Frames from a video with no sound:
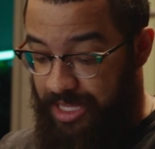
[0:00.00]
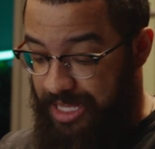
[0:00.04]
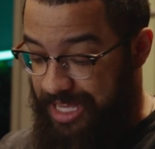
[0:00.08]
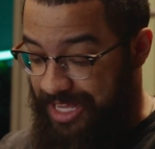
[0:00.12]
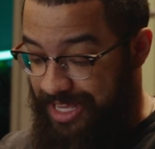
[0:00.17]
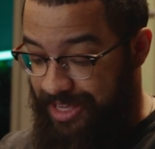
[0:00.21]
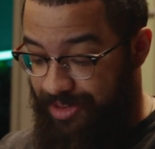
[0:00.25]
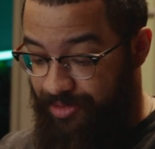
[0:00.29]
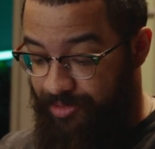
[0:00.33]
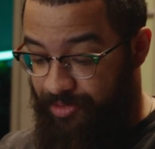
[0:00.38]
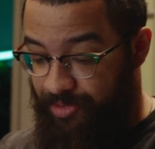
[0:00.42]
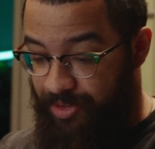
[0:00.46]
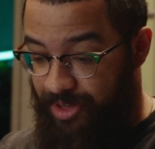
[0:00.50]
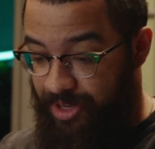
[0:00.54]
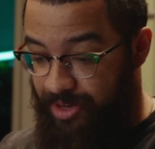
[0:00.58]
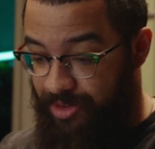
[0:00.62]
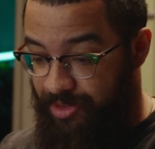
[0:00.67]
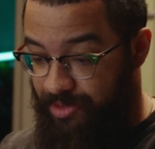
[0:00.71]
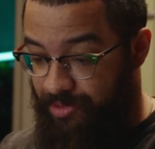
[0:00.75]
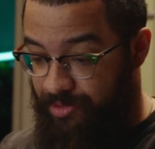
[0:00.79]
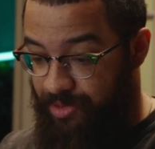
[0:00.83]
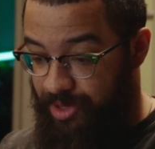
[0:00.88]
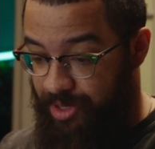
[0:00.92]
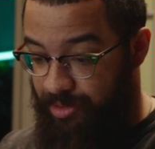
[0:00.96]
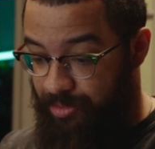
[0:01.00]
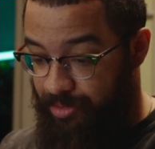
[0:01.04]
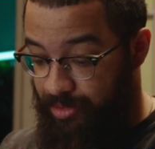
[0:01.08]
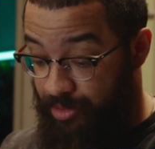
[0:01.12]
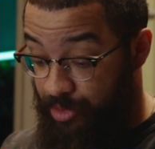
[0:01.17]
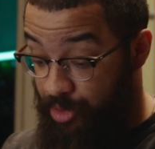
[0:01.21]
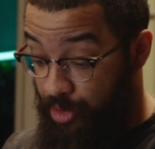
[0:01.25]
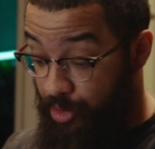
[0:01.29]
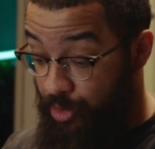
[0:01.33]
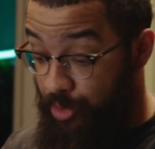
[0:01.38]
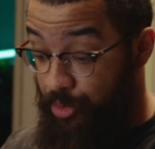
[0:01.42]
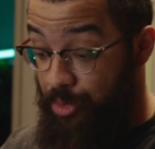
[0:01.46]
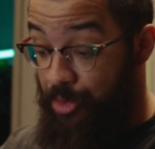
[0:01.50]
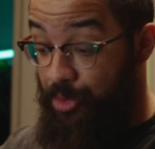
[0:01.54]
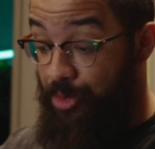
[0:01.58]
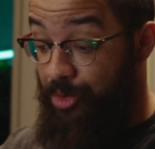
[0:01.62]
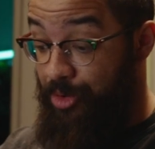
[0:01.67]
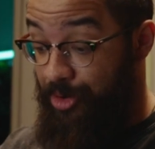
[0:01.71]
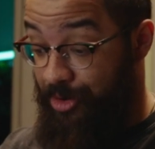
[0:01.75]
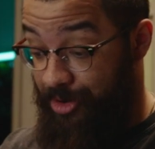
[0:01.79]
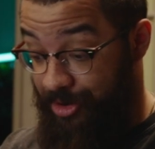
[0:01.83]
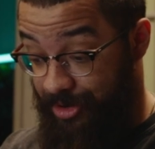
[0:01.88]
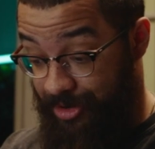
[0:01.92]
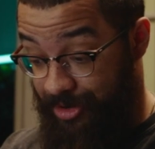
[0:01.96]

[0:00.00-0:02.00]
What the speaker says: I'm not a fan of the vapor. Or